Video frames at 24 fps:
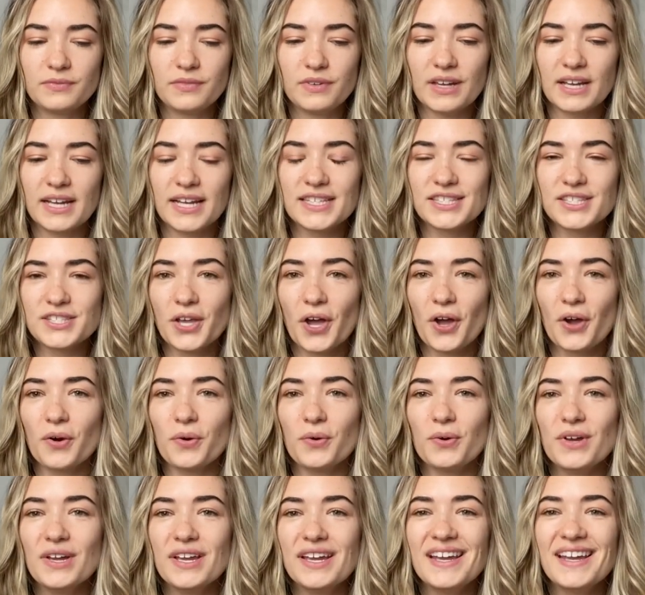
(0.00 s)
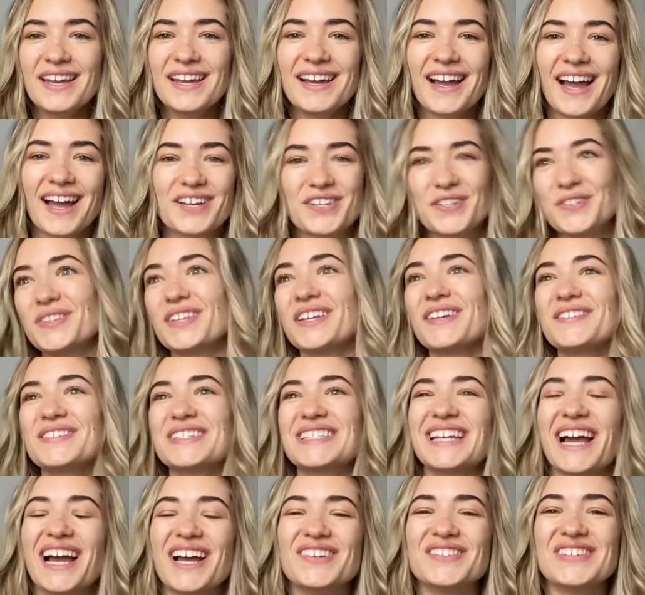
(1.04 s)
And so I knew that it
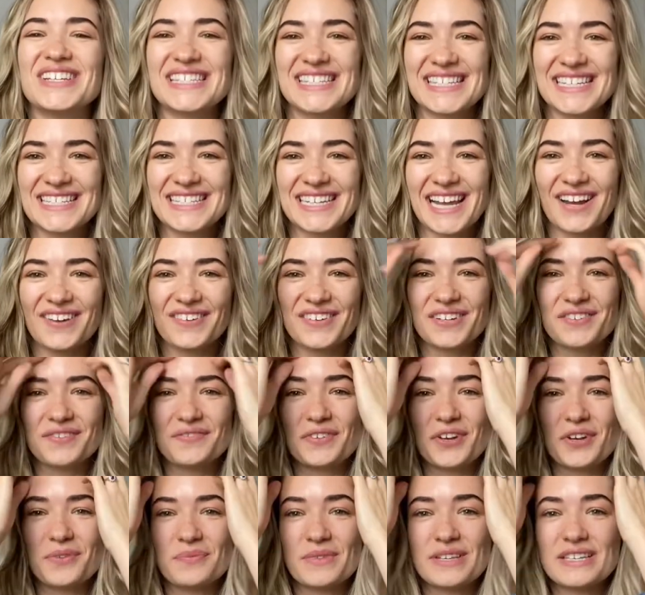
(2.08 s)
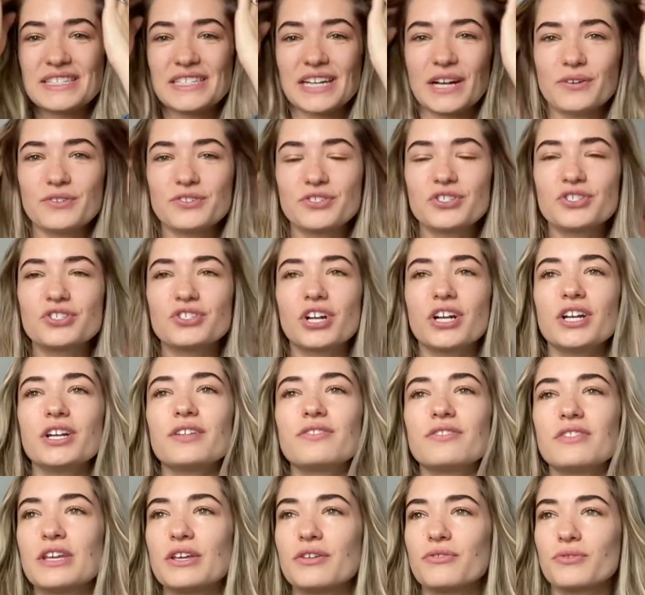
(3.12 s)
was time to sit down and film this, and I was just trying
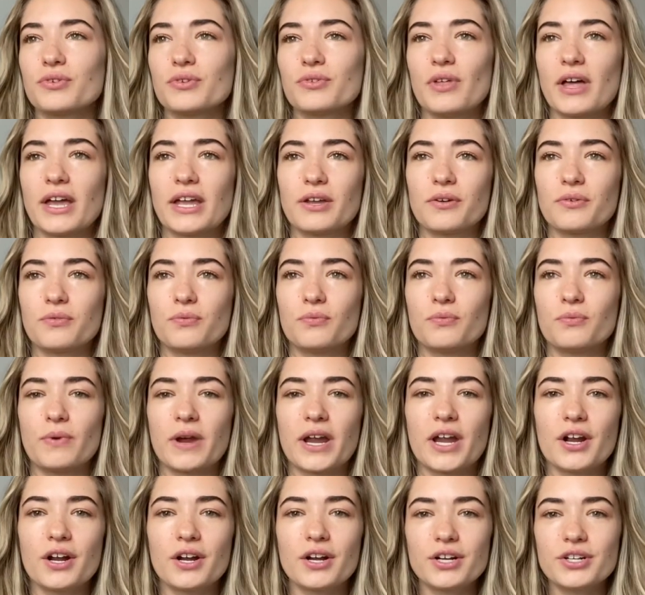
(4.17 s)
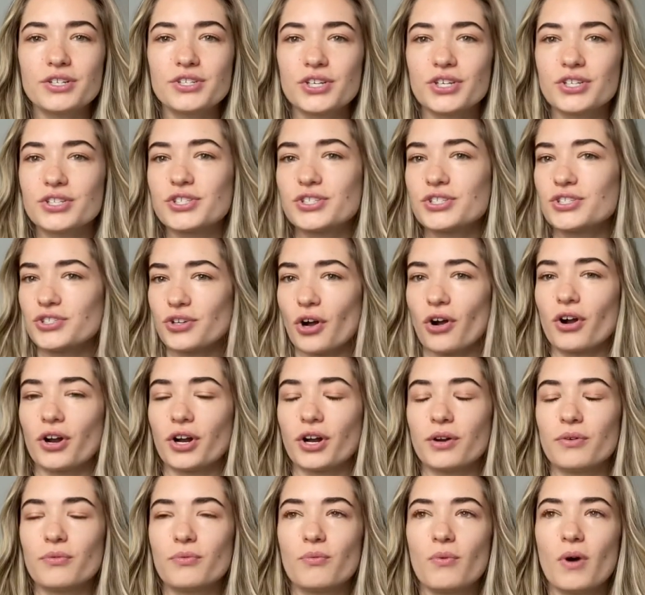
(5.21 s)
to think through like where to
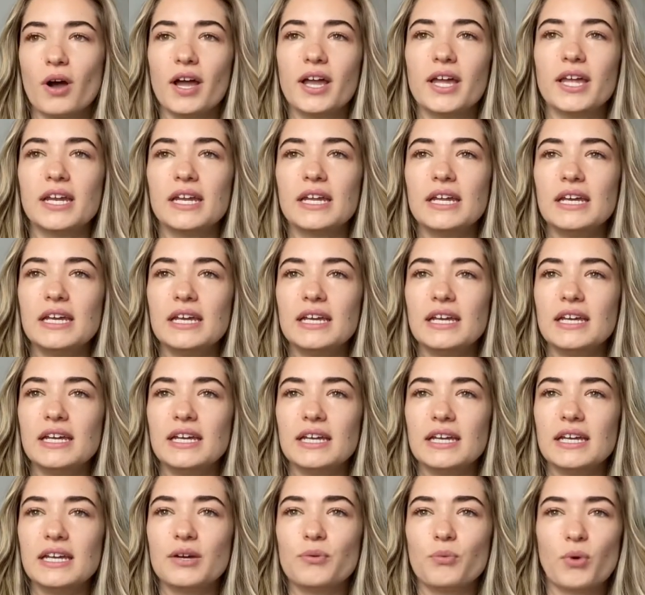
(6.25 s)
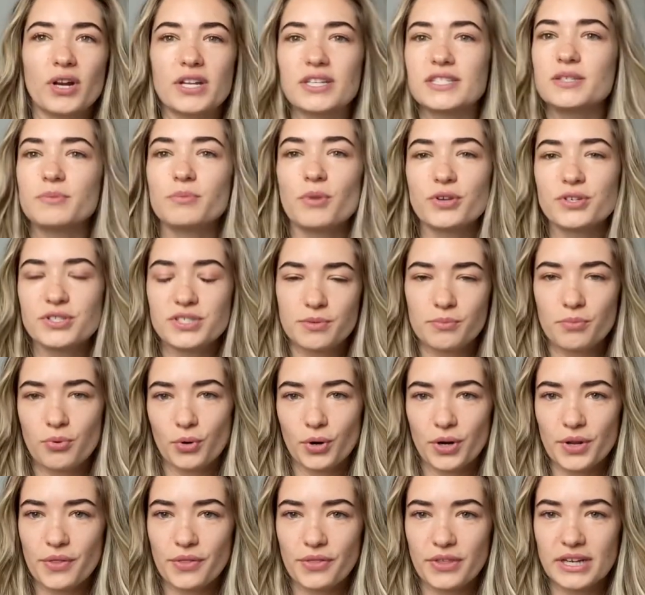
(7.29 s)
start. What is the most
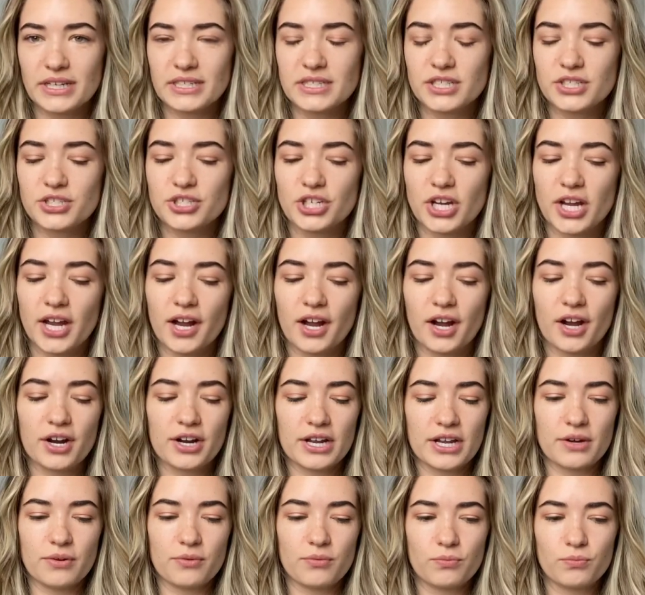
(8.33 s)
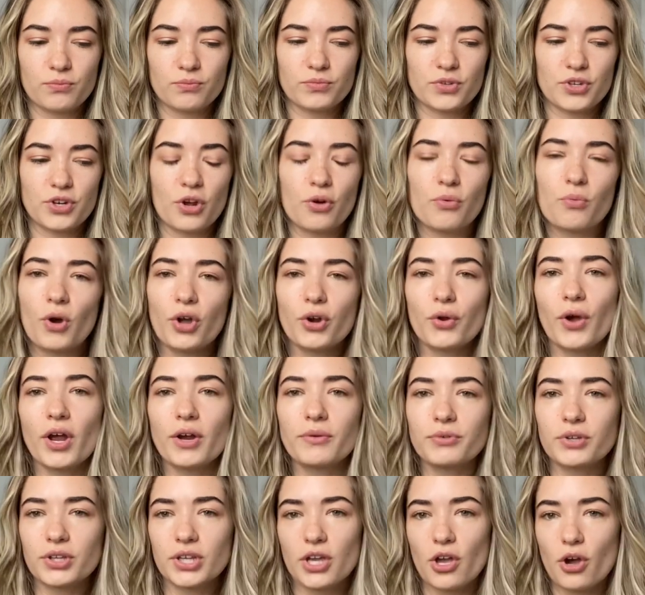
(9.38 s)
important thing to share, and what do I
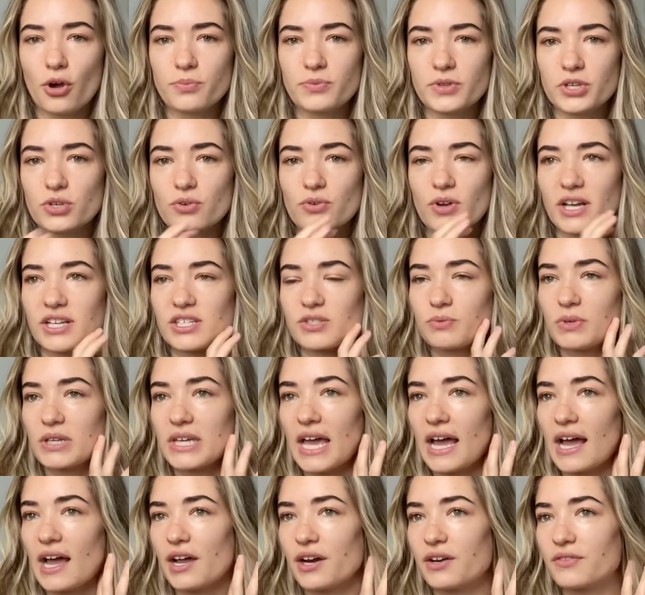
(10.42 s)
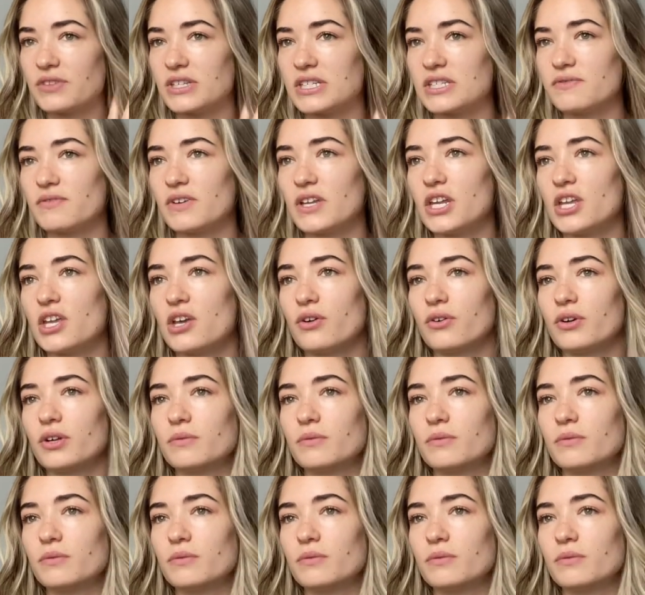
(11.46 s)
really hope that you guys would get out of this video?